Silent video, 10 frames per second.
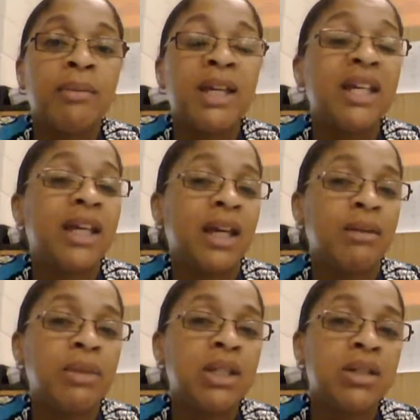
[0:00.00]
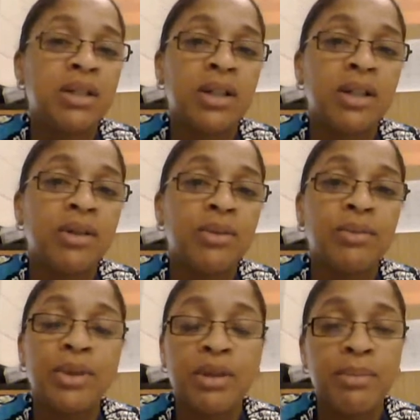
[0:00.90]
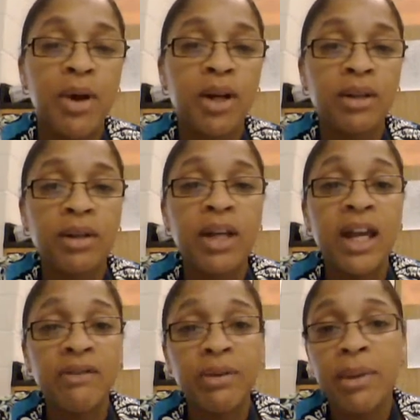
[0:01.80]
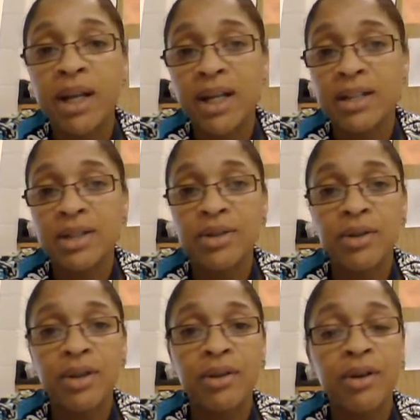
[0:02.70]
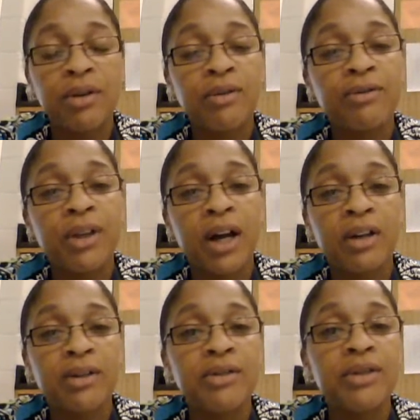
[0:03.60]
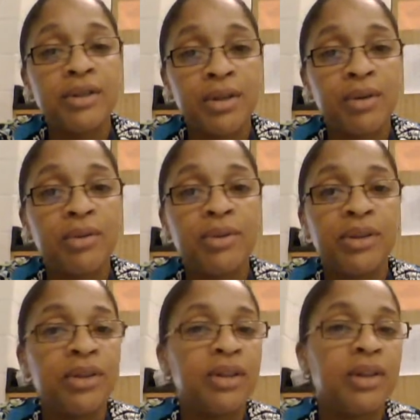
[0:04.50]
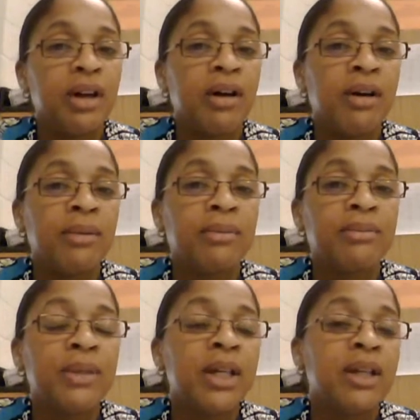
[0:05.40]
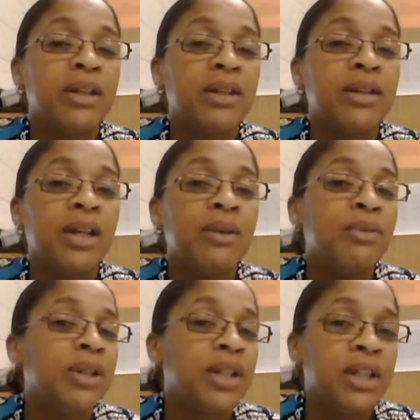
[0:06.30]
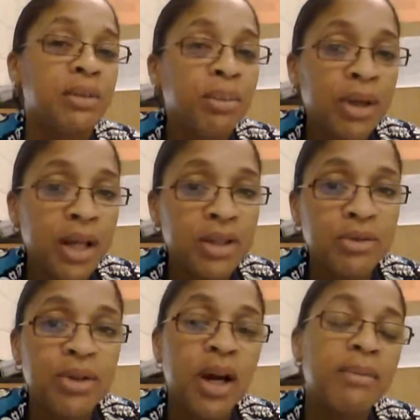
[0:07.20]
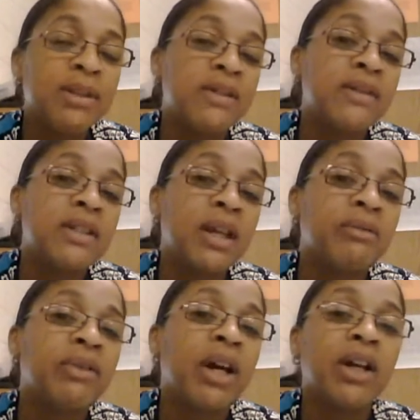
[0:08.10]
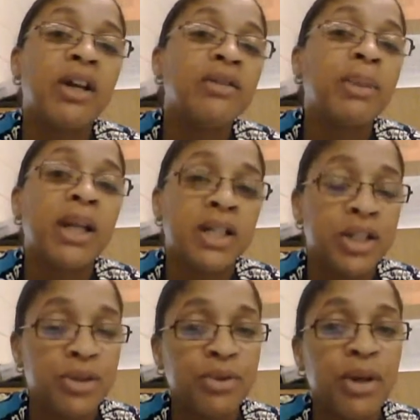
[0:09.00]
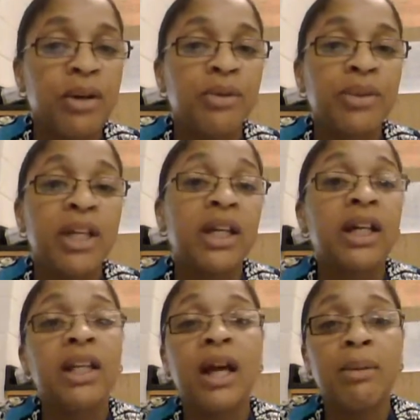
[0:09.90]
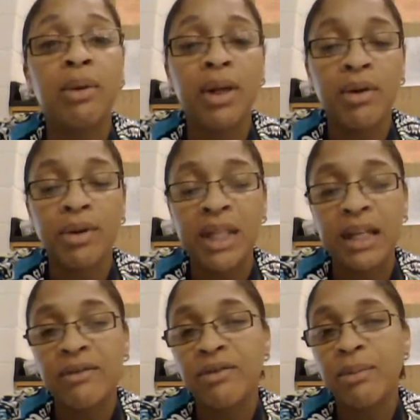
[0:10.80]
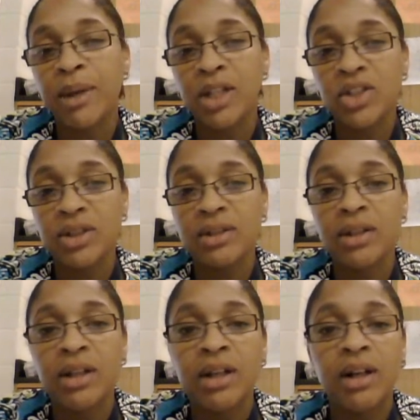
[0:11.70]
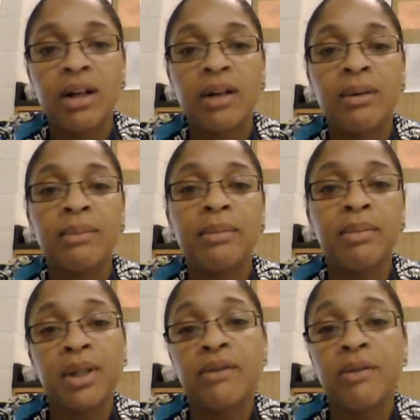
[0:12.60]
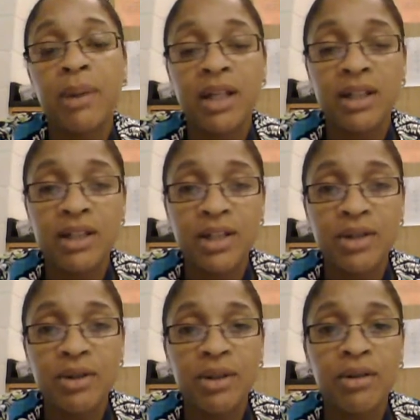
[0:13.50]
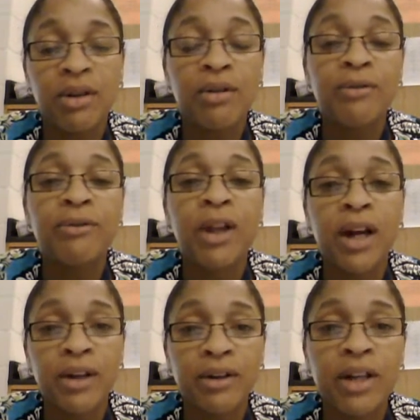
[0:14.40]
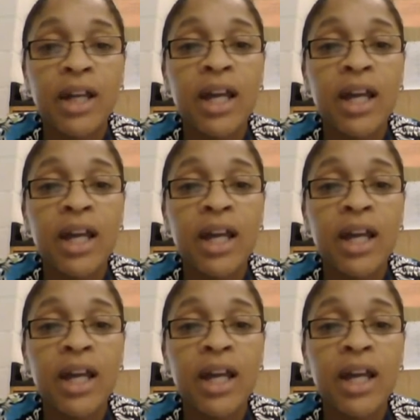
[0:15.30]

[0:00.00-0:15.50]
It can be done with a partner. Everybody has to turn in their own flyers, so um, they wouldn't need to print out 2 copies of the same flyer. Everybody has to do their own. They can collaborate on the information, but everybody needs to turn in their own flyer.